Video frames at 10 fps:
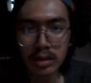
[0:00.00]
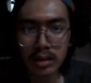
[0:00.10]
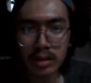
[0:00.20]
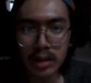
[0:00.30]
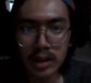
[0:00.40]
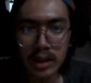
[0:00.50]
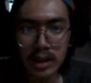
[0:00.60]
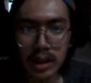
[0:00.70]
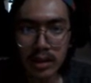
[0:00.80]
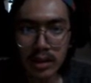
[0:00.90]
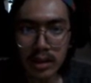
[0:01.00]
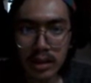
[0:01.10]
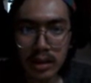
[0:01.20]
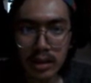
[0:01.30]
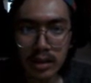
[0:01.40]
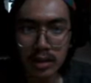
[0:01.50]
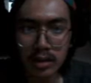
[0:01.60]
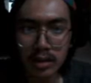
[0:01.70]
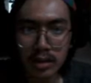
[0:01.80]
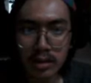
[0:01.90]
it is ANDed,
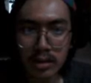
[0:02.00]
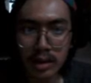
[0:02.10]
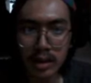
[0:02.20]
the